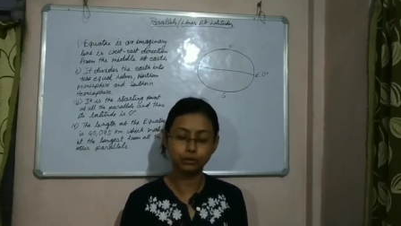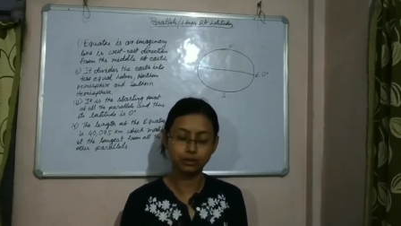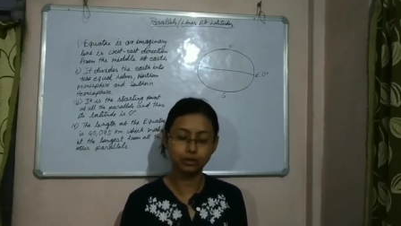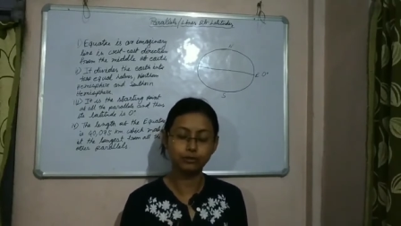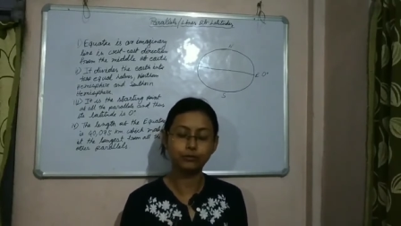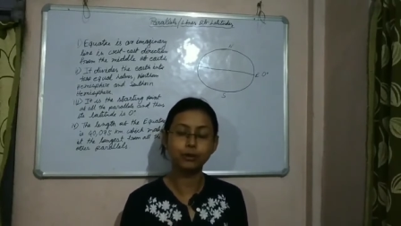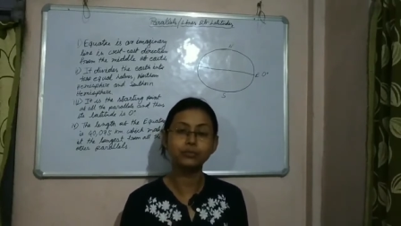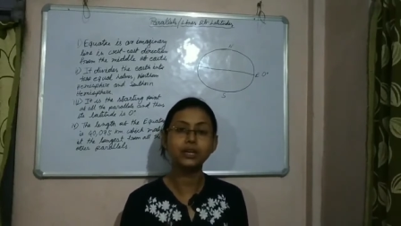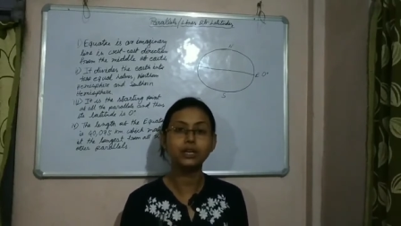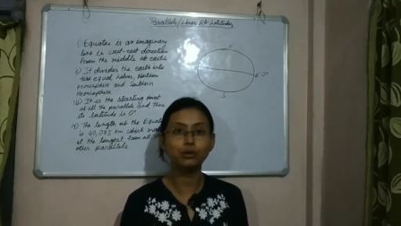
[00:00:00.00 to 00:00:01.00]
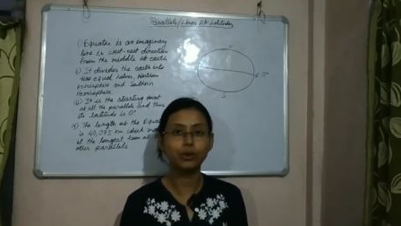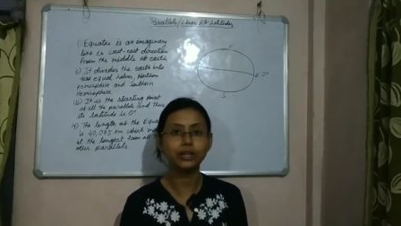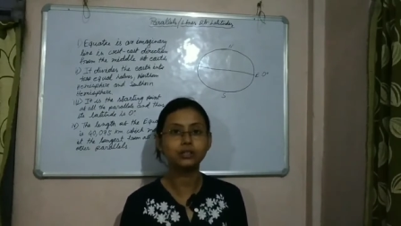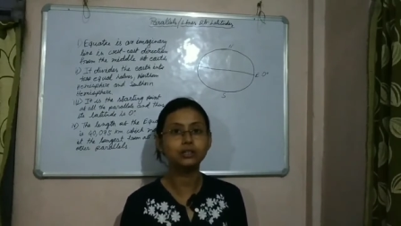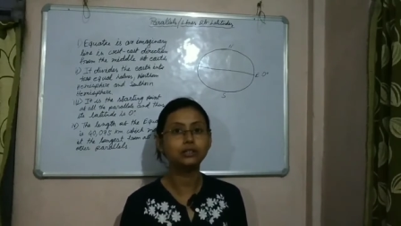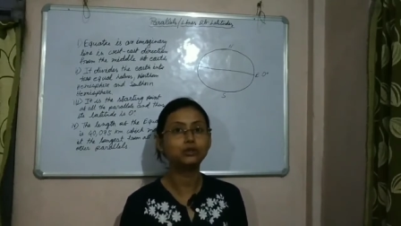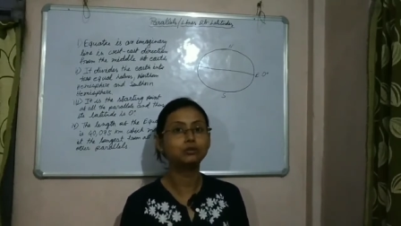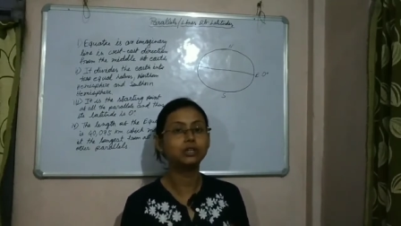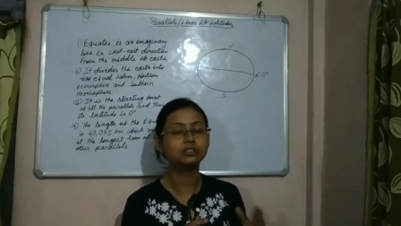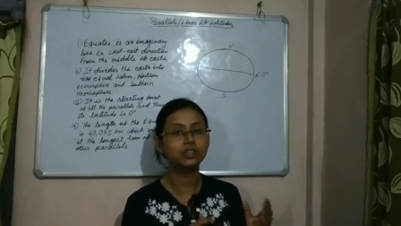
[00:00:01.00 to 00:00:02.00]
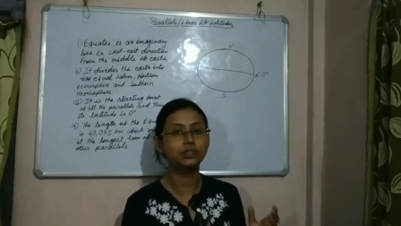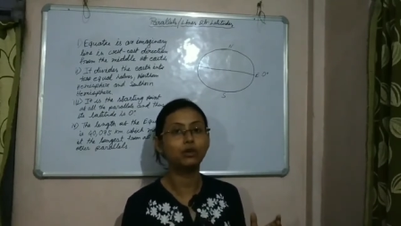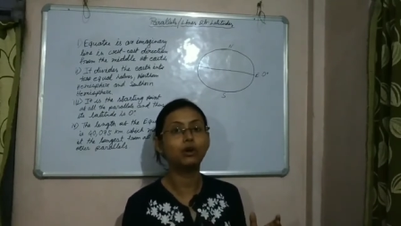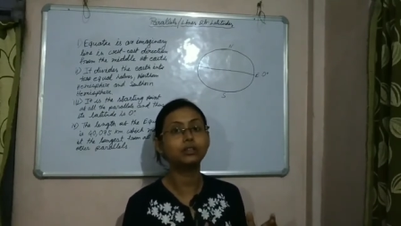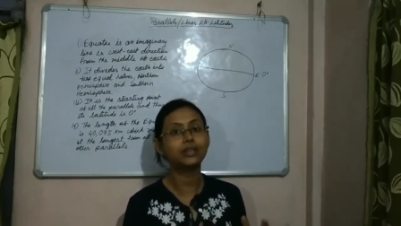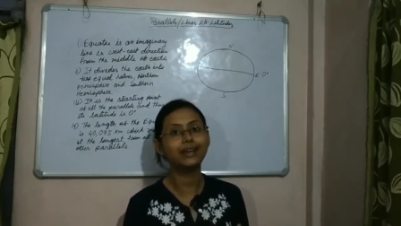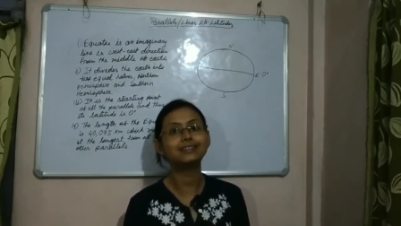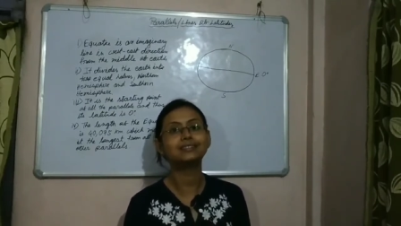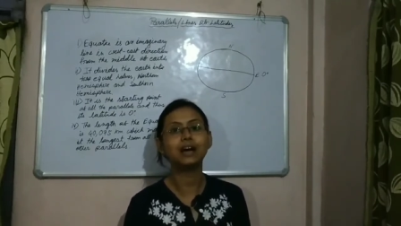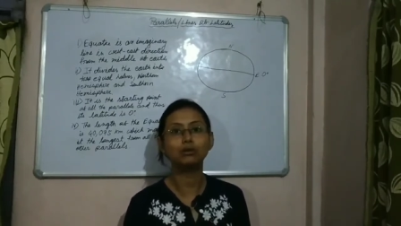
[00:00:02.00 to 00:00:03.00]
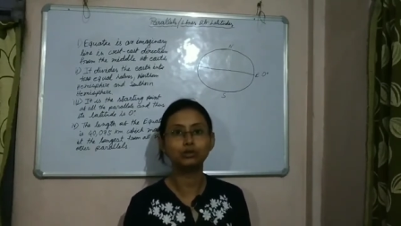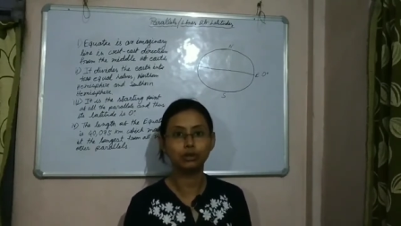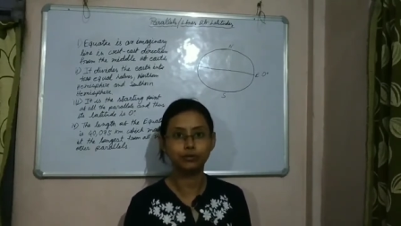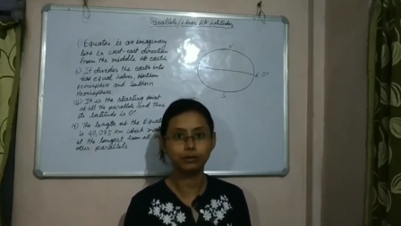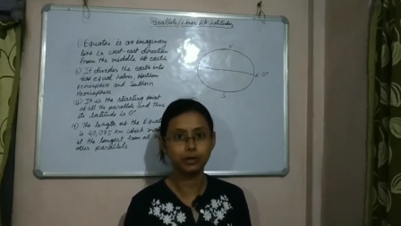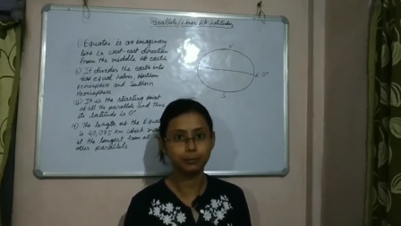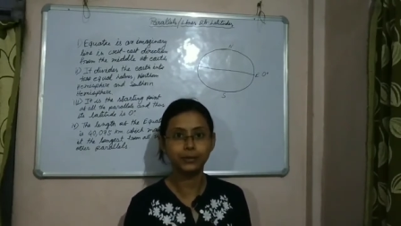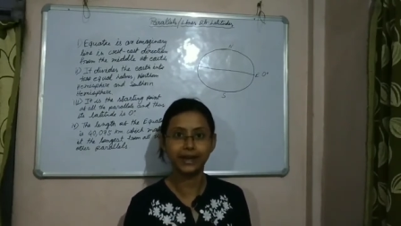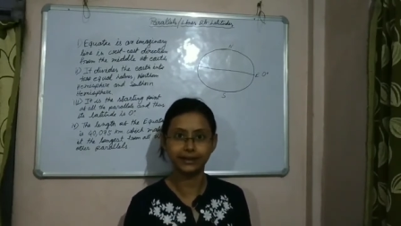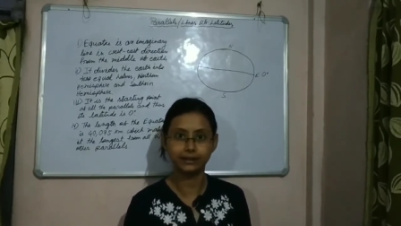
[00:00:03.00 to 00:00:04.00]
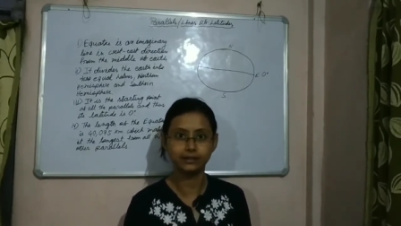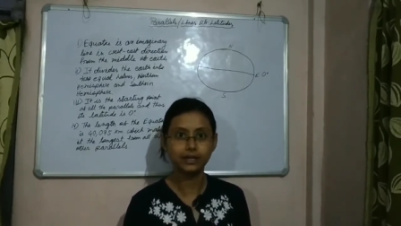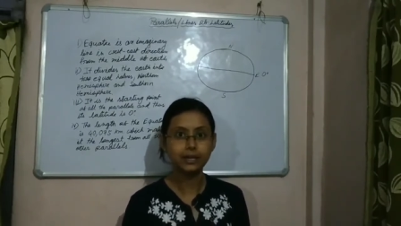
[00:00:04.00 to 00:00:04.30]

the equator towards the north and south of our planet.